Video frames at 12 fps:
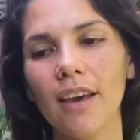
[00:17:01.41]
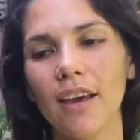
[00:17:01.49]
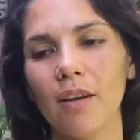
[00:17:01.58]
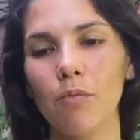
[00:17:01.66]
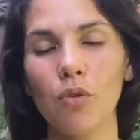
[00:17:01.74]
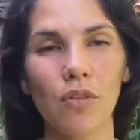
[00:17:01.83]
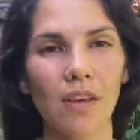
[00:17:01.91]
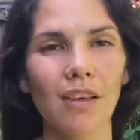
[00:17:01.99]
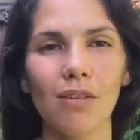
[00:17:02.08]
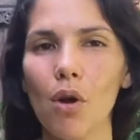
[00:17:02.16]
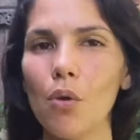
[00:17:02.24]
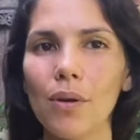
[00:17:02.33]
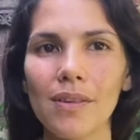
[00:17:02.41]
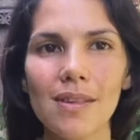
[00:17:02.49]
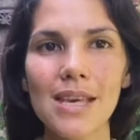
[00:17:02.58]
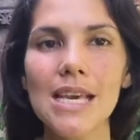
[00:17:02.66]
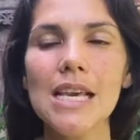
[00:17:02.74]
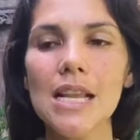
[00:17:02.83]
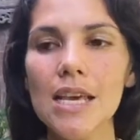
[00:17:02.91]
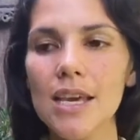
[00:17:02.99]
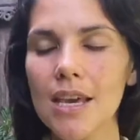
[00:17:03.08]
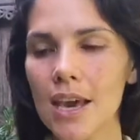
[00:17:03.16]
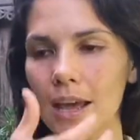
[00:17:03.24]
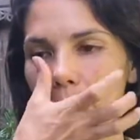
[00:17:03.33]
And music is always
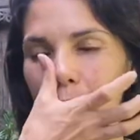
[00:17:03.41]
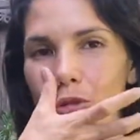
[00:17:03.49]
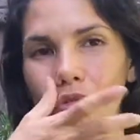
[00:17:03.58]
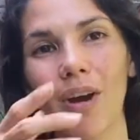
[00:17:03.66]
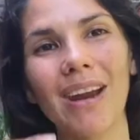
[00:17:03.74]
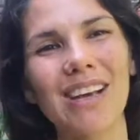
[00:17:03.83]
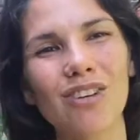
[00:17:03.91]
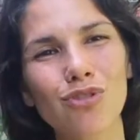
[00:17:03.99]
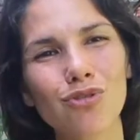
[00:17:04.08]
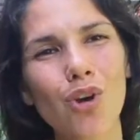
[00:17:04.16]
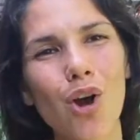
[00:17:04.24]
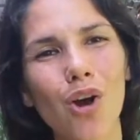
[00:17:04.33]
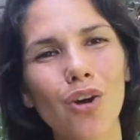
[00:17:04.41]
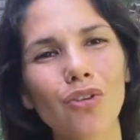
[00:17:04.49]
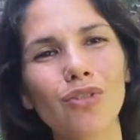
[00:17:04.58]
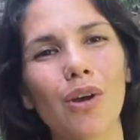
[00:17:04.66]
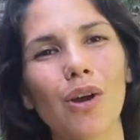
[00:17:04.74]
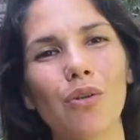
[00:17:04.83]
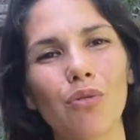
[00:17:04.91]
healing, and I was writing songs, so I